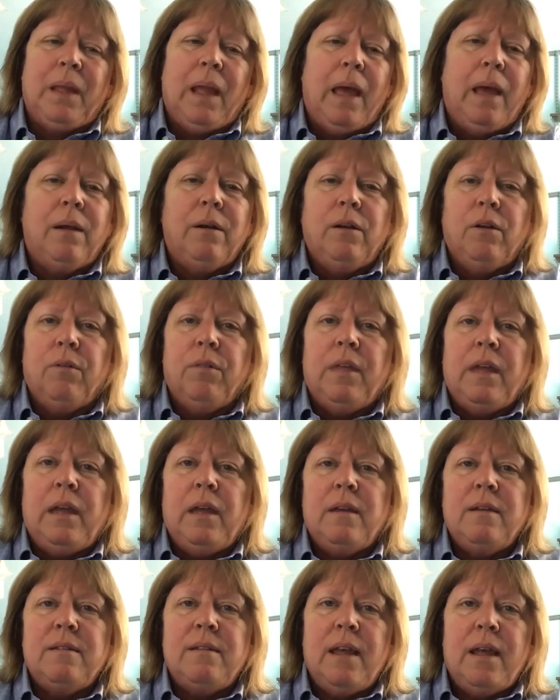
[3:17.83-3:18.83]
I don't know, they
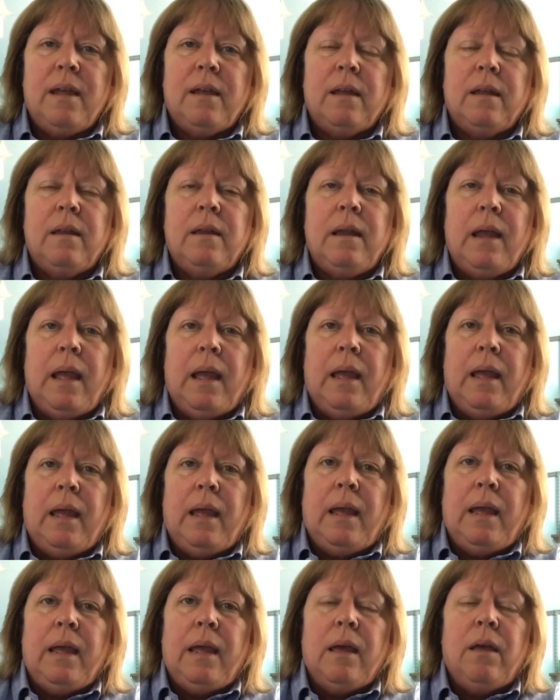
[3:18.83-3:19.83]
had taken
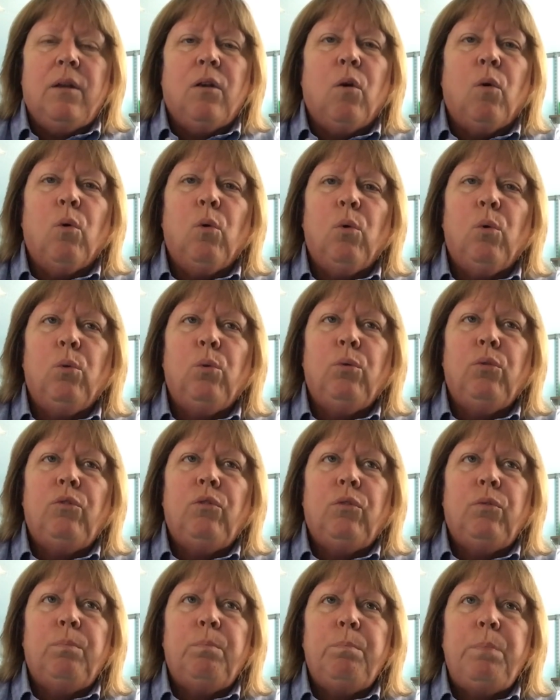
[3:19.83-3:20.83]
an
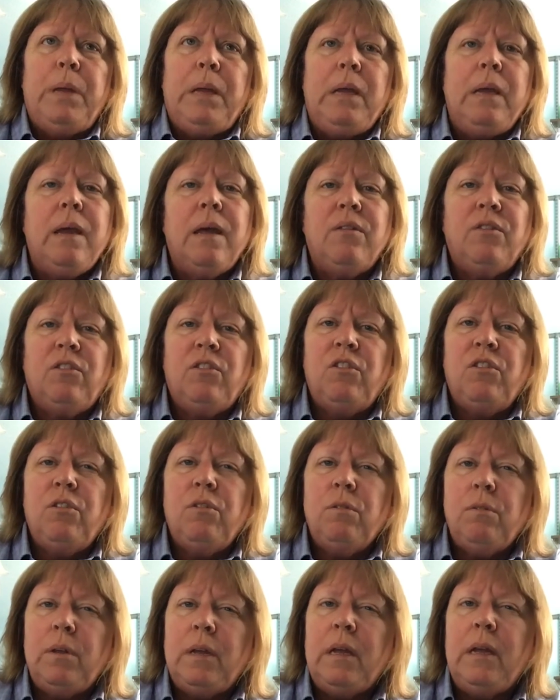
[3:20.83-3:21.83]
old
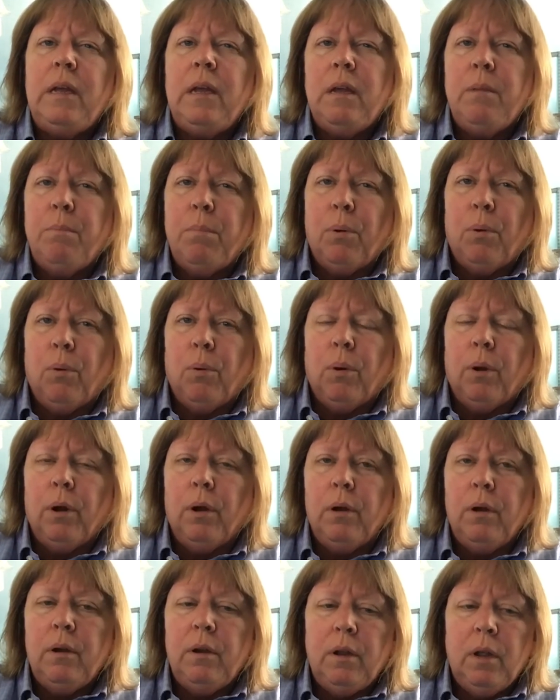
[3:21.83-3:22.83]
PS2
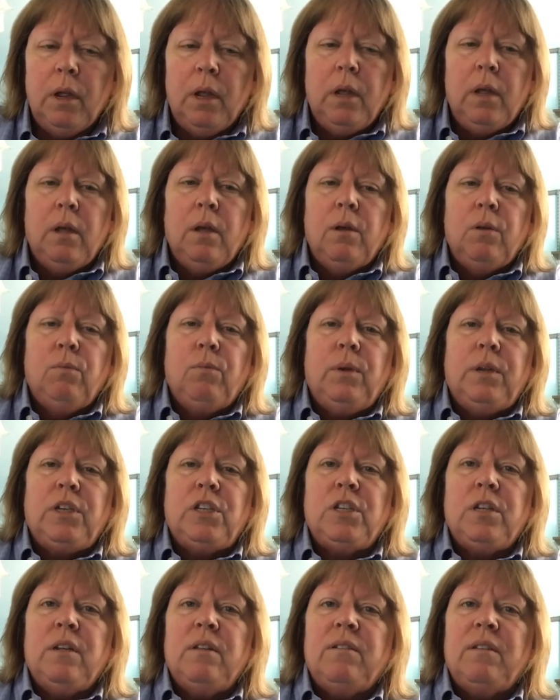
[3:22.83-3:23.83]
keyboard,
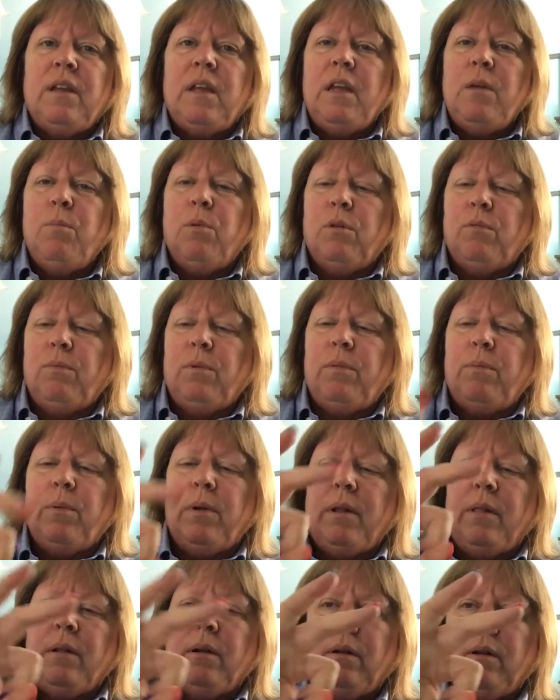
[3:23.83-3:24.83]
which is a keyboard with
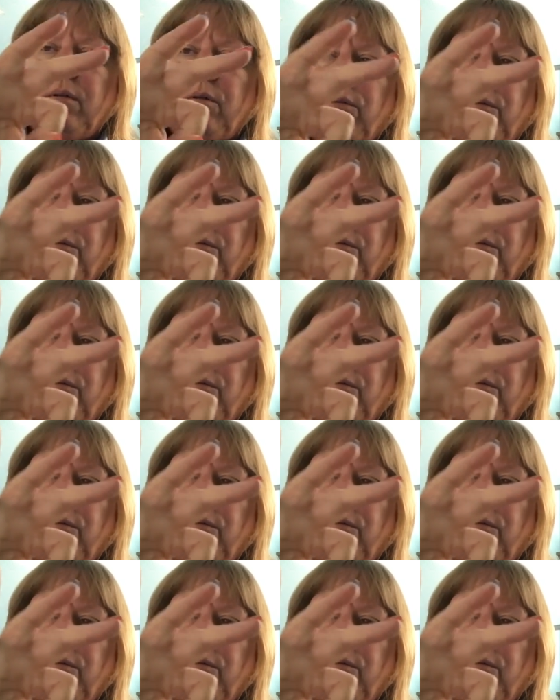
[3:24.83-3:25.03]
one of the little